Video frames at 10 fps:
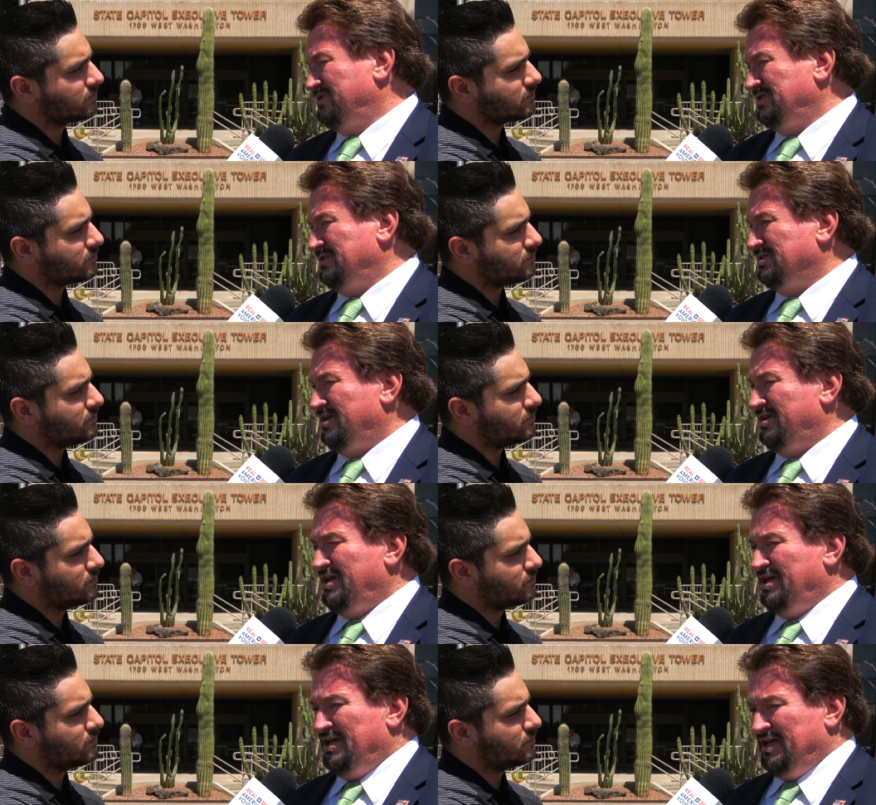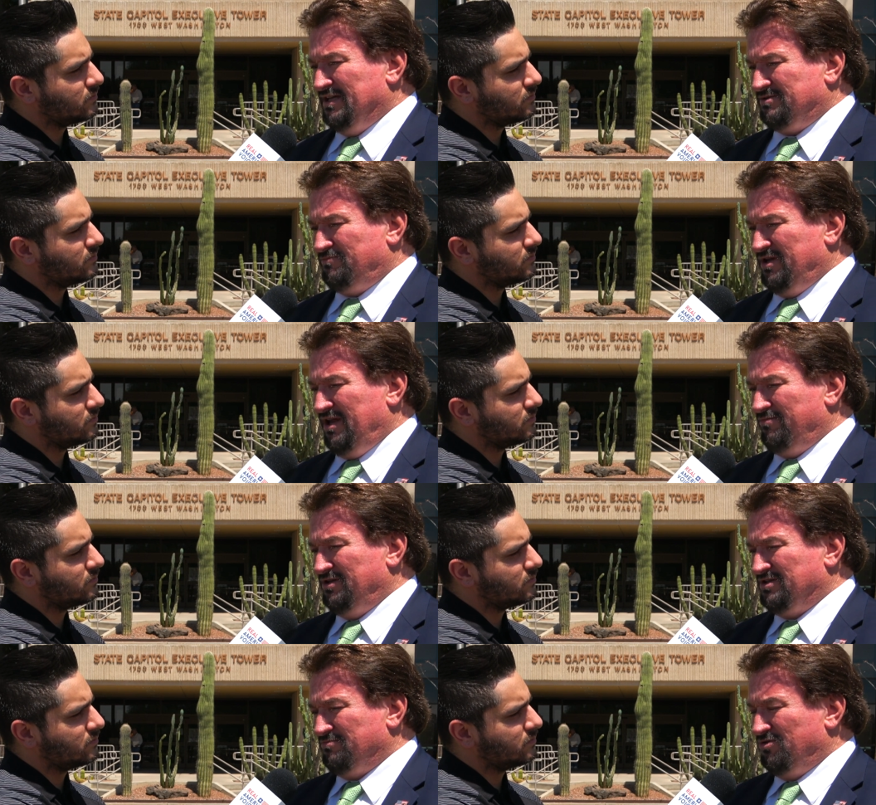Speaker 1: what she's done. It's been
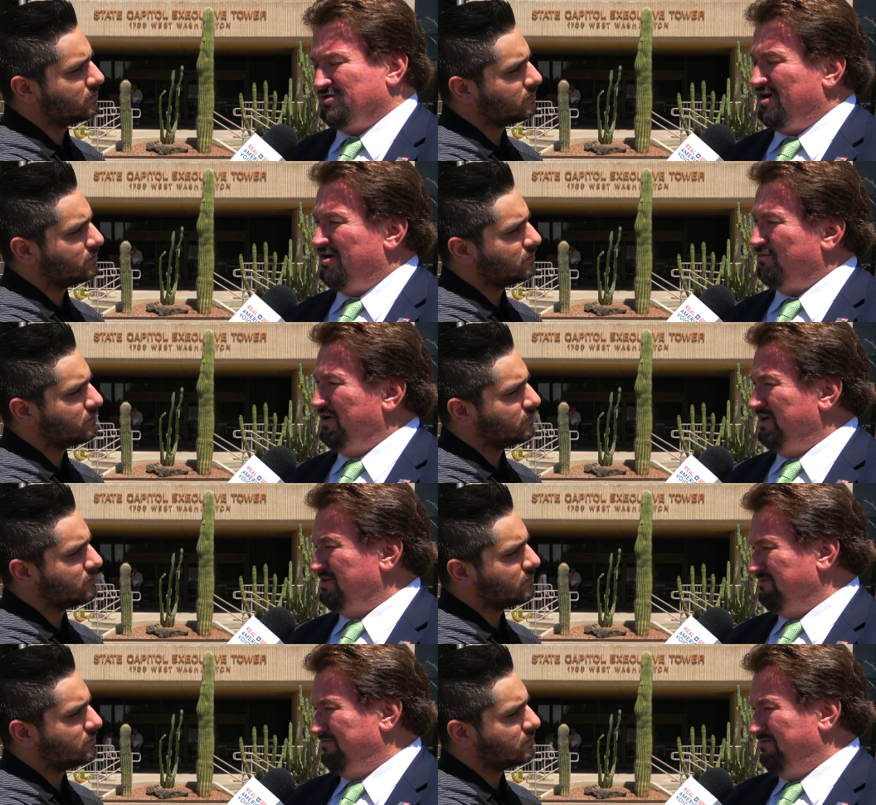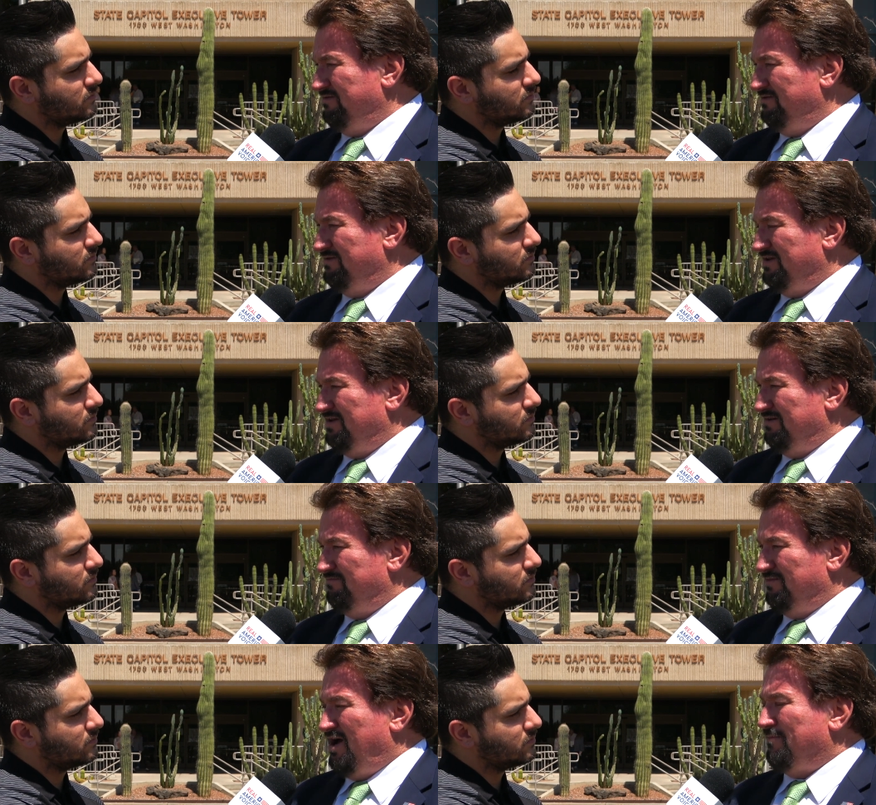able. It's the most comprehensive
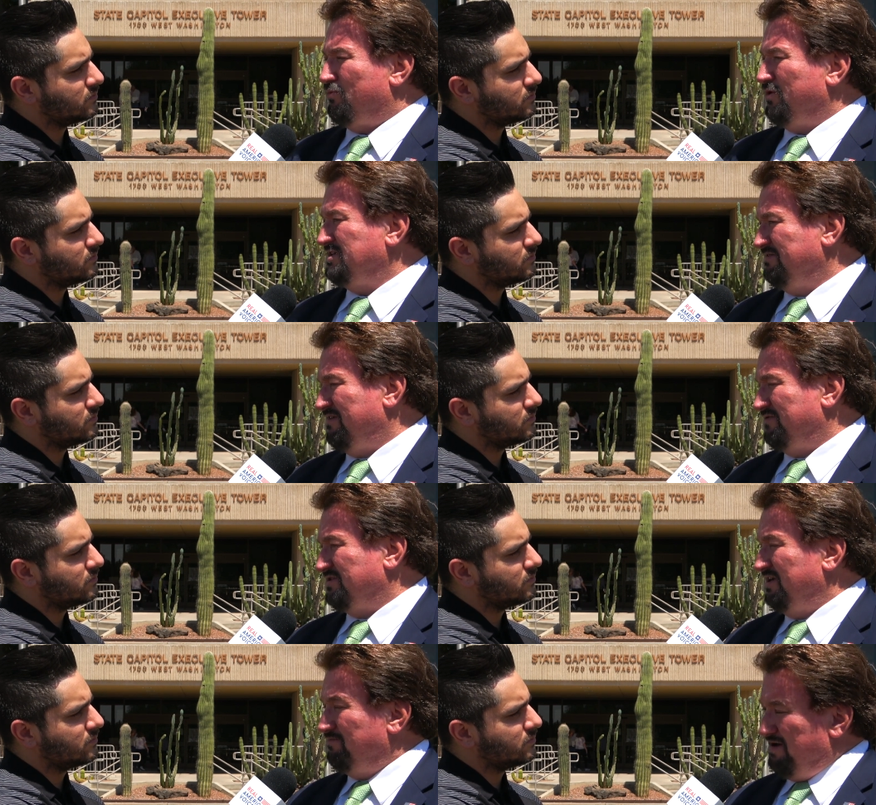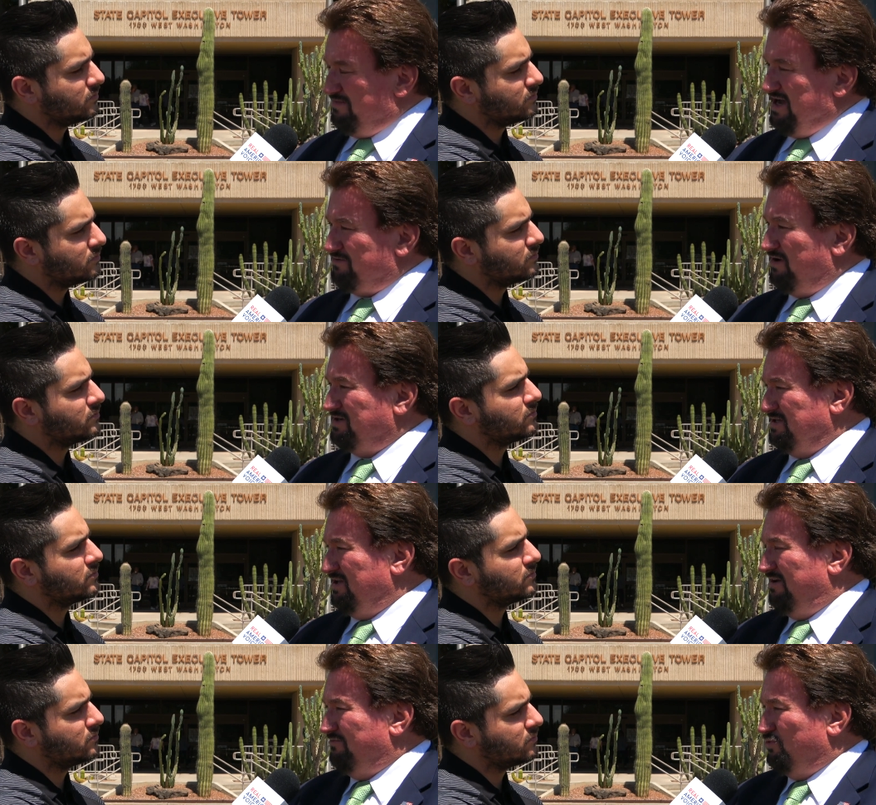Um, operation I've ever seen. My background is in
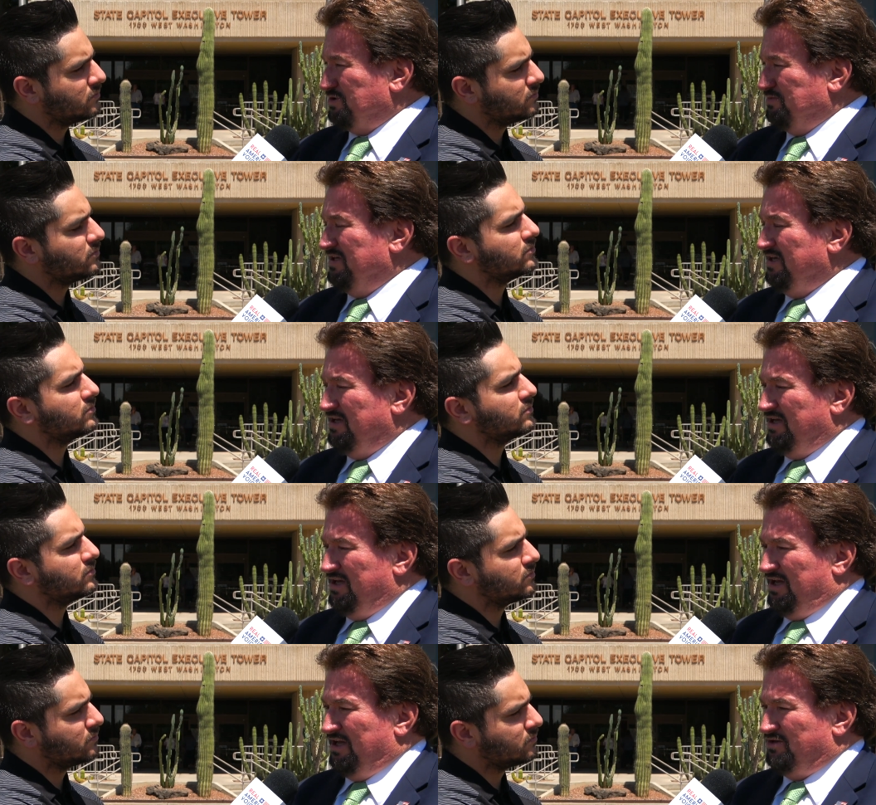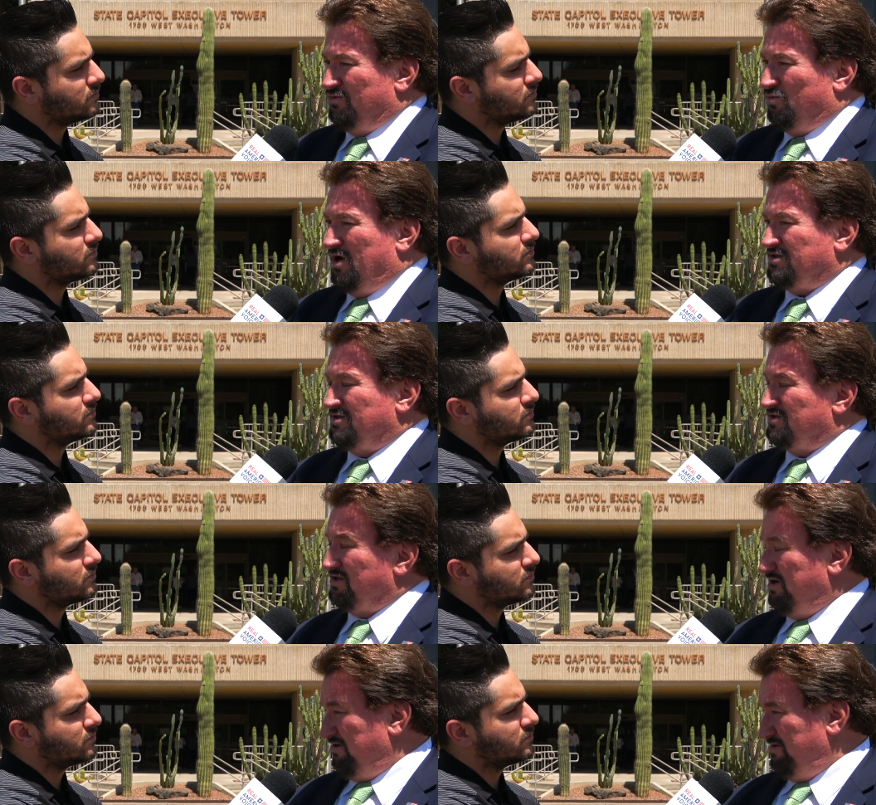law enforcement, and to watch the
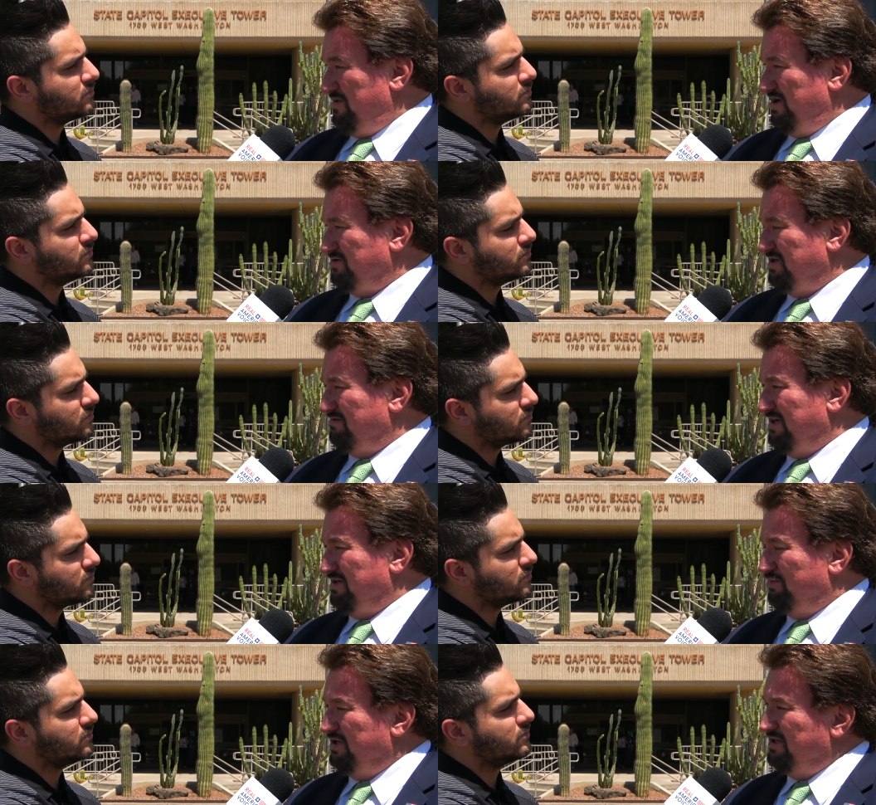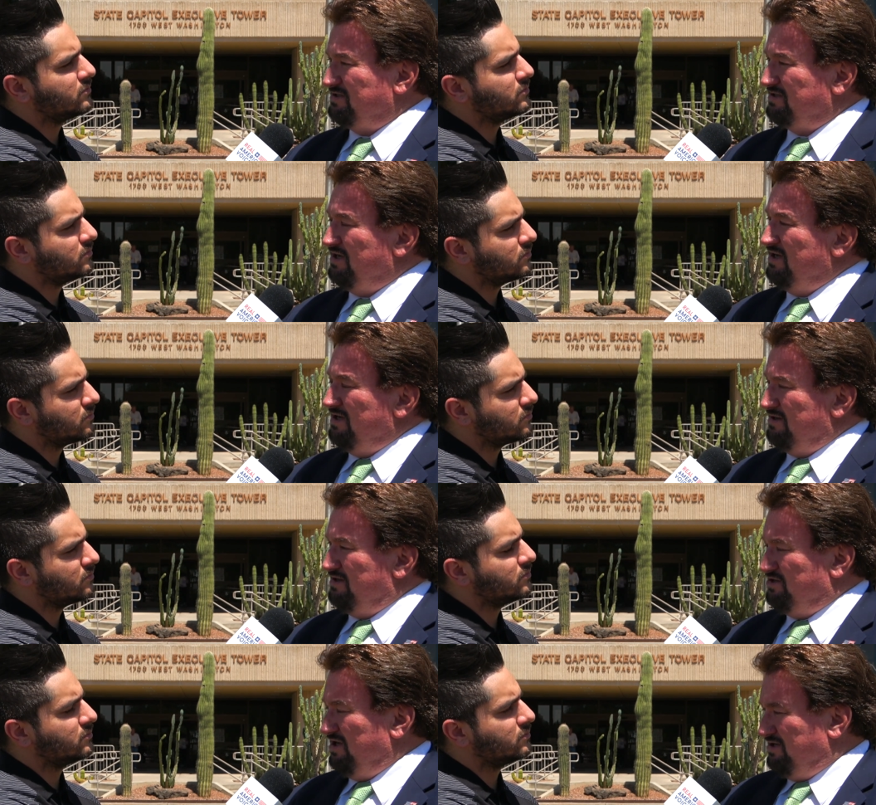security measures that are taking place,
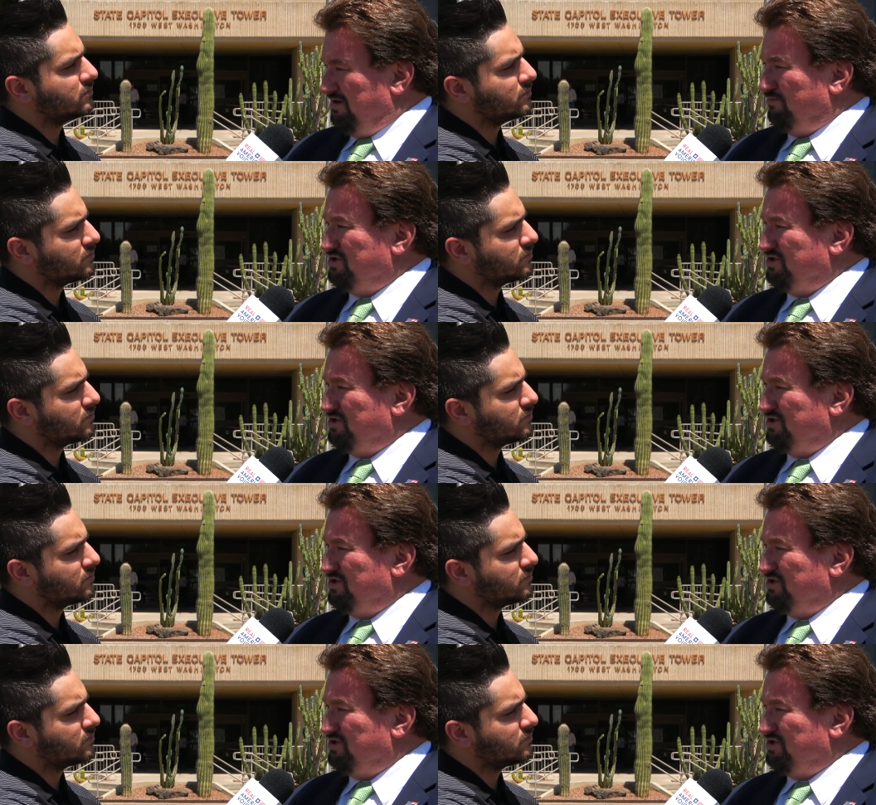the double